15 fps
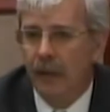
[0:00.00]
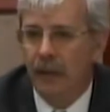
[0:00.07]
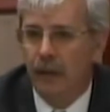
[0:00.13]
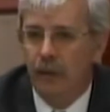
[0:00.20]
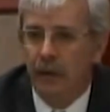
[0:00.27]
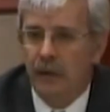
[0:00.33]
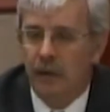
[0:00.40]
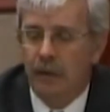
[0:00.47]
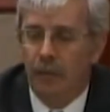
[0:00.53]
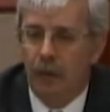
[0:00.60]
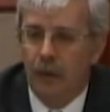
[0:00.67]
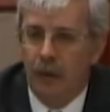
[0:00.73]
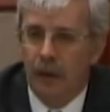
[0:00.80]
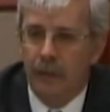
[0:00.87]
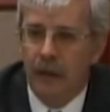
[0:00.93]
increase
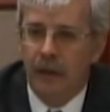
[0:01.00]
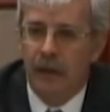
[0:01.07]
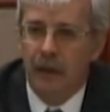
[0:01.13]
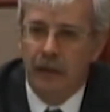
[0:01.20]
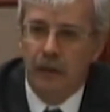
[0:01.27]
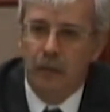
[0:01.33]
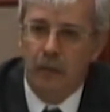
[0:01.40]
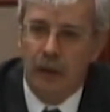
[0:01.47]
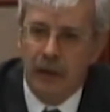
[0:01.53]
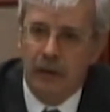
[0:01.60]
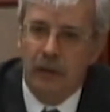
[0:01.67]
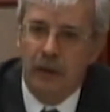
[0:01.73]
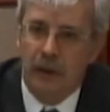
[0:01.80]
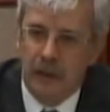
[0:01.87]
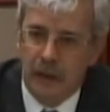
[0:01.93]
employment in the
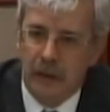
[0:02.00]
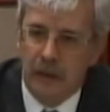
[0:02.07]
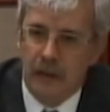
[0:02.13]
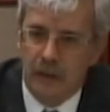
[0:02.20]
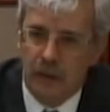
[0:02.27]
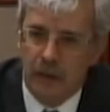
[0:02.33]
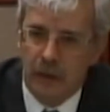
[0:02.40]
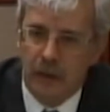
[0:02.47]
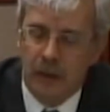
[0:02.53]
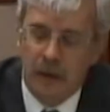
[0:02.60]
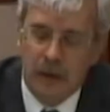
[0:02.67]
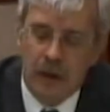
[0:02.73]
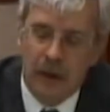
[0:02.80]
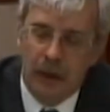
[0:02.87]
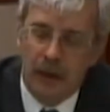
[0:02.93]
restaurant industry.
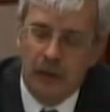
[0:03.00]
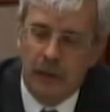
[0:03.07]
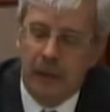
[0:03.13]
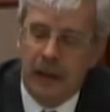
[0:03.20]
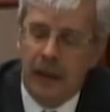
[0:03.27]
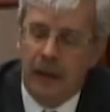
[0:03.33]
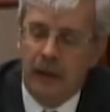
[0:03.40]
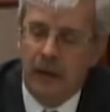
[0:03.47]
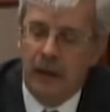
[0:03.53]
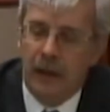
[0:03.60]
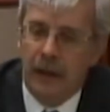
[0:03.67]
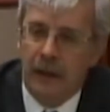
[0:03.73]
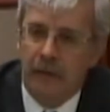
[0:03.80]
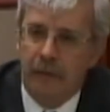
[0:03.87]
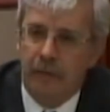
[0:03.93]
That was back in
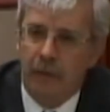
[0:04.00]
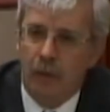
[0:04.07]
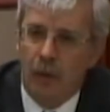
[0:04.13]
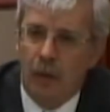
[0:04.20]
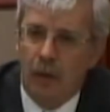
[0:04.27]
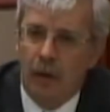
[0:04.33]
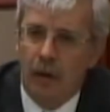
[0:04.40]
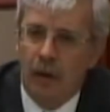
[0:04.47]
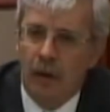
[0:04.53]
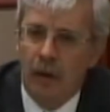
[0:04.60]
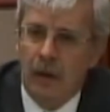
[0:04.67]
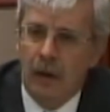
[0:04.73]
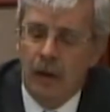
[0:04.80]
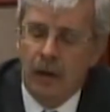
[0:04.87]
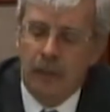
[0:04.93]
'94.
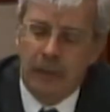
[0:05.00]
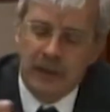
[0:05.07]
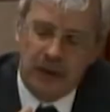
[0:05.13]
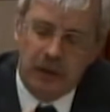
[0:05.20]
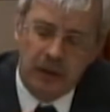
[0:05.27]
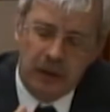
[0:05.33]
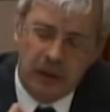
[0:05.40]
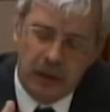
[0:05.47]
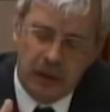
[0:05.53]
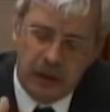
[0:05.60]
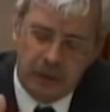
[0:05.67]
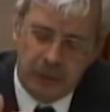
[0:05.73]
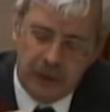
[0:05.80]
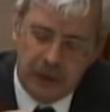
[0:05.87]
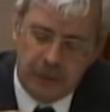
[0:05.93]
But since then, there
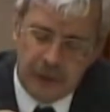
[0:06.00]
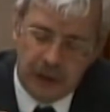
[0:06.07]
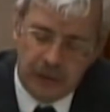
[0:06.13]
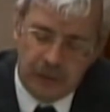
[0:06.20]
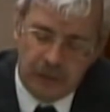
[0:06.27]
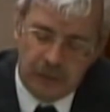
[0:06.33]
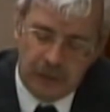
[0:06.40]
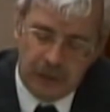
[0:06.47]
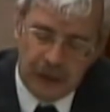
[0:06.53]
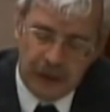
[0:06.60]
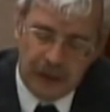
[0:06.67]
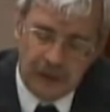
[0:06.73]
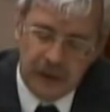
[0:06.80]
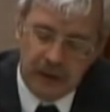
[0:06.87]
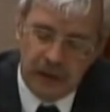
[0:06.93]
have been about
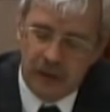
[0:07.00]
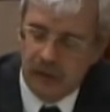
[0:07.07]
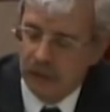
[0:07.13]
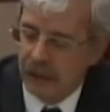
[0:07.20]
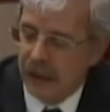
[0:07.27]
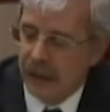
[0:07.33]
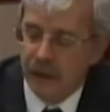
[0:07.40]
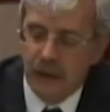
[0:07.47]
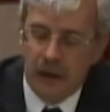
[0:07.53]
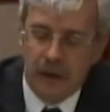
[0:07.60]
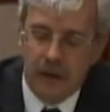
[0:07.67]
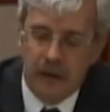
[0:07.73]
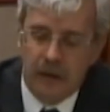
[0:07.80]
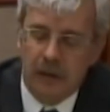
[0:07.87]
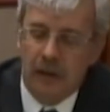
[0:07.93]
at least 90
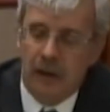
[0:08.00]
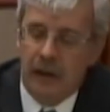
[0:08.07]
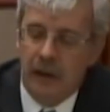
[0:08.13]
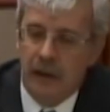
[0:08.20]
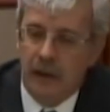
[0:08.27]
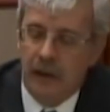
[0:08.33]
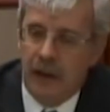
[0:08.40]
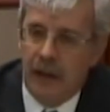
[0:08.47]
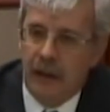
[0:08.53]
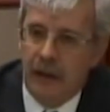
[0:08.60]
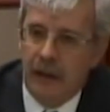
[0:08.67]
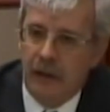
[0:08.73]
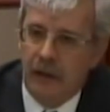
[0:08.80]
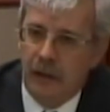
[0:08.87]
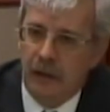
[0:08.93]
other studies on
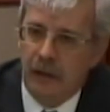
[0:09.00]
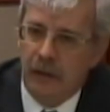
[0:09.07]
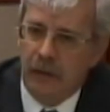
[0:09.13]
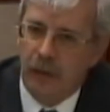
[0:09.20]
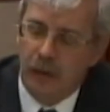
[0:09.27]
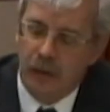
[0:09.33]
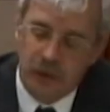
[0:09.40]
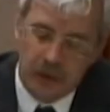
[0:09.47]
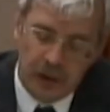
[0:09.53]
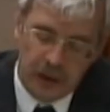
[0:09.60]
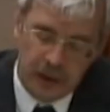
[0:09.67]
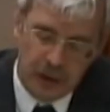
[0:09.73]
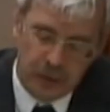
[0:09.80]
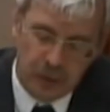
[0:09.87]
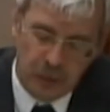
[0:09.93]
it, and those
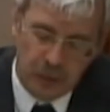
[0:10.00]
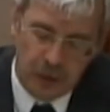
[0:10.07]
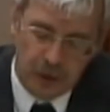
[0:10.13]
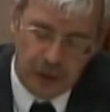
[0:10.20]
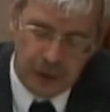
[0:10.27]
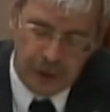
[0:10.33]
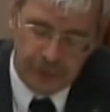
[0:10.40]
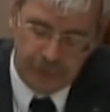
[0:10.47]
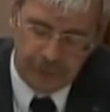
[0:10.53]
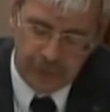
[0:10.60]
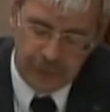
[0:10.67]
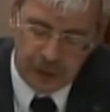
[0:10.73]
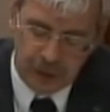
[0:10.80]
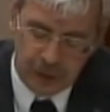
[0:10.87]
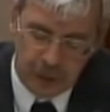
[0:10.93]
studies were
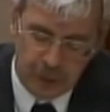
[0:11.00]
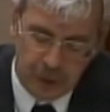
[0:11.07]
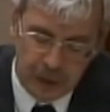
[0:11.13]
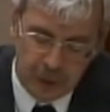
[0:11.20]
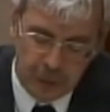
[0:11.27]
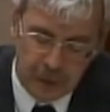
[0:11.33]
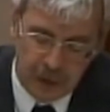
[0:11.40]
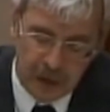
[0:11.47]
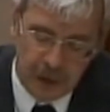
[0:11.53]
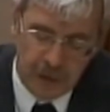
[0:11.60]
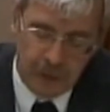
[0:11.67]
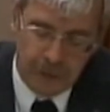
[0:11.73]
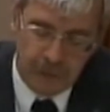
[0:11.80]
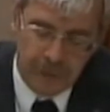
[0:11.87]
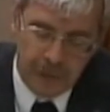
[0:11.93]
summarized by